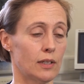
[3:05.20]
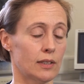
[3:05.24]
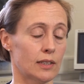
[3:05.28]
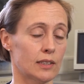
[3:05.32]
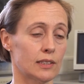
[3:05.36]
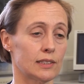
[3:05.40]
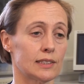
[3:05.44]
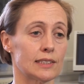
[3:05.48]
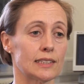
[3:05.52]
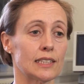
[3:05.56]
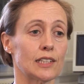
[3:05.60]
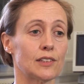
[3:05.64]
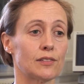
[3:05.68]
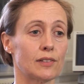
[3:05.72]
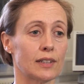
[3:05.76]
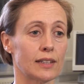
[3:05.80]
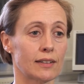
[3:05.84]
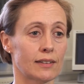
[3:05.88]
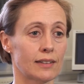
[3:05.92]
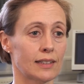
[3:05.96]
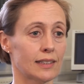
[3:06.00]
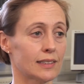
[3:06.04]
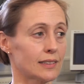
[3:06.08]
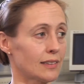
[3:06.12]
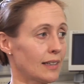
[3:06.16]

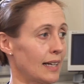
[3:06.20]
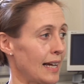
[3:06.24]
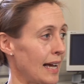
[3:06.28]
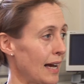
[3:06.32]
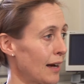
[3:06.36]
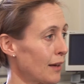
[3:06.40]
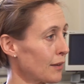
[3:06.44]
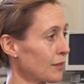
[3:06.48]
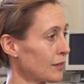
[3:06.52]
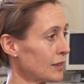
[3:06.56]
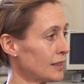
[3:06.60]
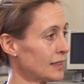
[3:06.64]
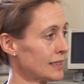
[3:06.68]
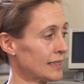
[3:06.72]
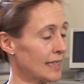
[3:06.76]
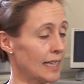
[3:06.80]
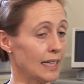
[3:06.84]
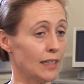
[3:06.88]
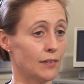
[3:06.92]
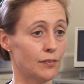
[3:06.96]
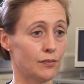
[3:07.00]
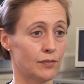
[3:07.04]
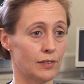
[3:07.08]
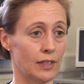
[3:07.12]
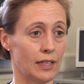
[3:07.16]
considering things like health and
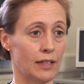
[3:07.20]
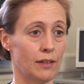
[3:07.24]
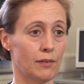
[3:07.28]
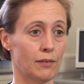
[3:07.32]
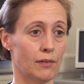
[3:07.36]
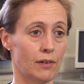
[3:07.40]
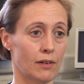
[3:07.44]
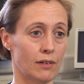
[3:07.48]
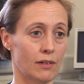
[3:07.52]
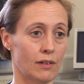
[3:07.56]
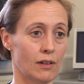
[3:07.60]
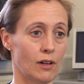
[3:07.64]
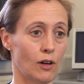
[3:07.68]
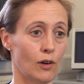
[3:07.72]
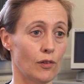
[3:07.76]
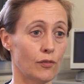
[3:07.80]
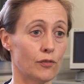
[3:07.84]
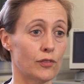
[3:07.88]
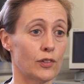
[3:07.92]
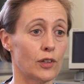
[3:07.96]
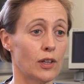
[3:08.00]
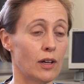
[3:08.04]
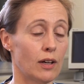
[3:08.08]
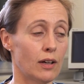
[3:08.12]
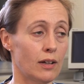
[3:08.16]
safety
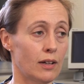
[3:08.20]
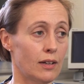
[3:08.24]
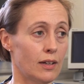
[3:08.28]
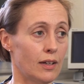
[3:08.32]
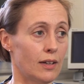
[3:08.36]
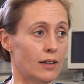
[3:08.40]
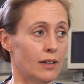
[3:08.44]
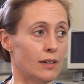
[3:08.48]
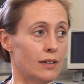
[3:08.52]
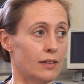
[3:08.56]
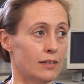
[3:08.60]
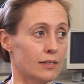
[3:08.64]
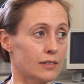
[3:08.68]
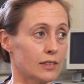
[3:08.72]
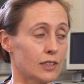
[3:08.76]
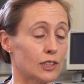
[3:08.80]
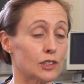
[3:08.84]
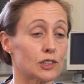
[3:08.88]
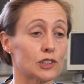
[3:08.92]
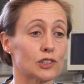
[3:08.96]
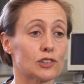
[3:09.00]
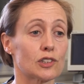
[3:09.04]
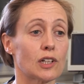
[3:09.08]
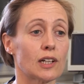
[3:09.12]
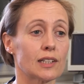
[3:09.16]
of the
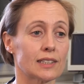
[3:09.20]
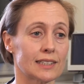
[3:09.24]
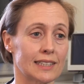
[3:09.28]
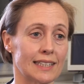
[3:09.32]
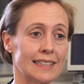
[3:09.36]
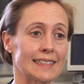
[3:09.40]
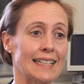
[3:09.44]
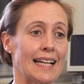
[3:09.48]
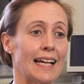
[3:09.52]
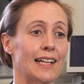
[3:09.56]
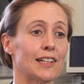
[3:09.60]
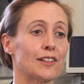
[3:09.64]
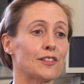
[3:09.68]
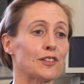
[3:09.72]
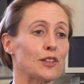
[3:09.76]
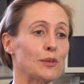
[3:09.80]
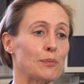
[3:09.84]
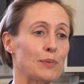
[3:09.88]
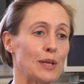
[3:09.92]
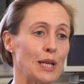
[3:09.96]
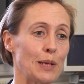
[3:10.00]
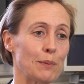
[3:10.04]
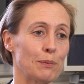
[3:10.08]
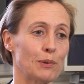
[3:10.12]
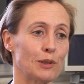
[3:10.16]
constructors and of the
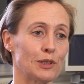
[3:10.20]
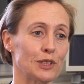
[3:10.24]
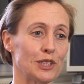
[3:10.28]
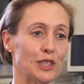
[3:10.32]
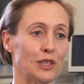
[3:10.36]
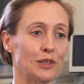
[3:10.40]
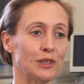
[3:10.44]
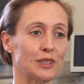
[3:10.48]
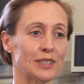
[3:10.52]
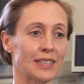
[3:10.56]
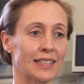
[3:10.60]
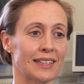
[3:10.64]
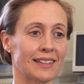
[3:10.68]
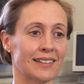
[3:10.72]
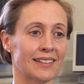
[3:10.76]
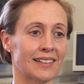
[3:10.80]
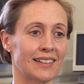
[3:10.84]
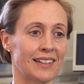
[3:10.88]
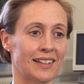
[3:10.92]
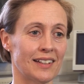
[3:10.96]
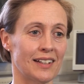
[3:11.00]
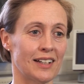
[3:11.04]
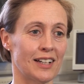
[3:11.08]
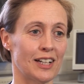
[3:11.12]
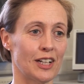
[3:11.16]
people using
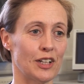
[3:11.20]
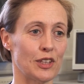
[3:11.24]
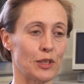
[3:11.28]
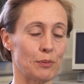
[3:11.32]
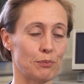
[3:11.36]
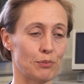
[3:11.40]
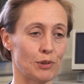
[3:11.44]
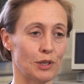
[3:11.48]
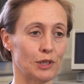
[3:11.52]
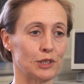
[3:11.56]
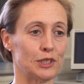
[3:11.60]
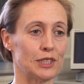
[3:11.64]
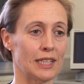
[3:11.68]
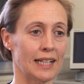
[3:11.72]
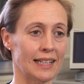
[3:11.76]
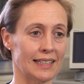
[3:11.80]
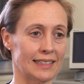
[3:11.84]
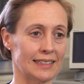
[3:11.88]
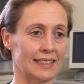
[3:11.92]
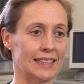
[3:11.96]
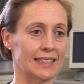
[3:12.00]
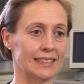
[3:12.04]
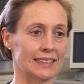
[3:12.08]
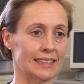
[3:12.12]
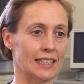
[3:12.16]
the
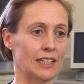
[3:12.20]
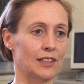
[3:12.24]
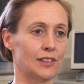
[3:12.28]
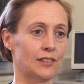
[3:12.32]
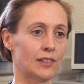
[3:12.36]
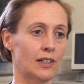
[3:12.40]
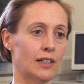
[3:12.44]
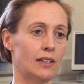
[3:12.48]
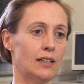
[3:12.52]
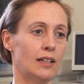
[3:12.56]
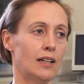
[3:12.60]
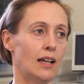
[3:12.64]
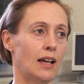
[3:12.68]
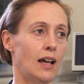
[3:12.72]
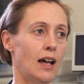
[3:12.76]
project, etc.